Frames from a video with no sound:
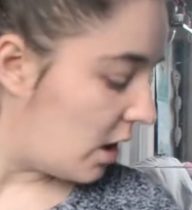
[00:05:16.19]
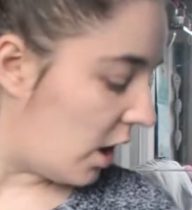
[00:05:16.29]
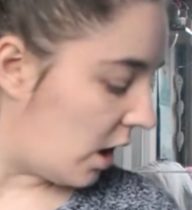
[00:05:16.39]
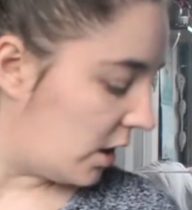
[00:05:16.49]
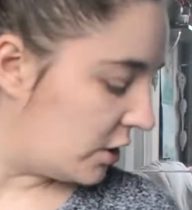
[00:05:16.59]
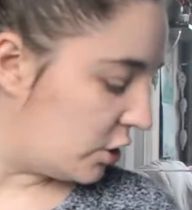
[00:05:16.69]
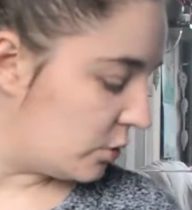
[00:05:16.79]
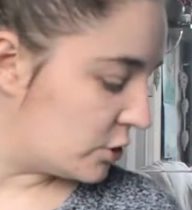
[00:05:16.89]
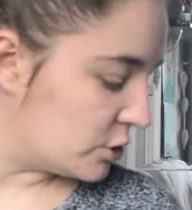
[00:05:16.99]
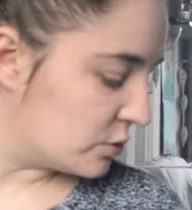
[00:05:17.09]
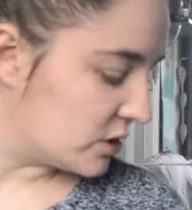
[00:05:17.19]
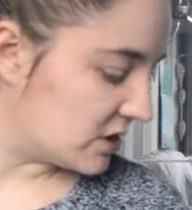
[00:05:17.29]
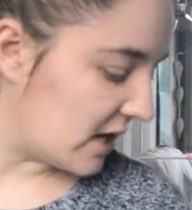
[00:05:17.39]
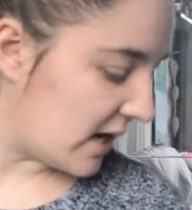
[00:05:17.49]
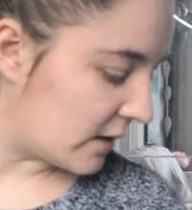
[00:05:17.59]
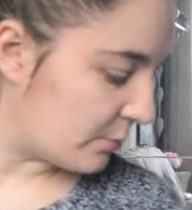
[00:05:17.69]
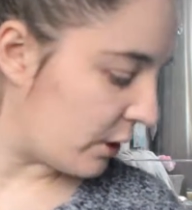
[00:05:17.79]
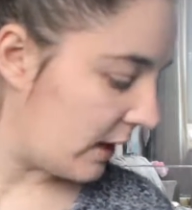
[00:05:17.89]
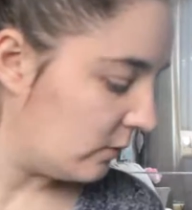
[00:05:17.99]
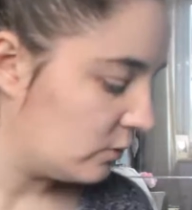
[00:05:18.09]
I always use the dark
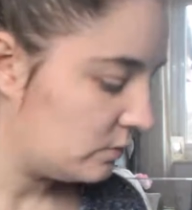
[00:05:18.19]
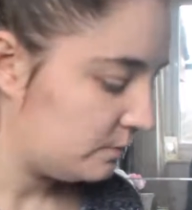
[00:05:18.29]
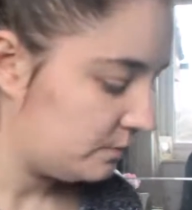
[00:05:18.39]
brown.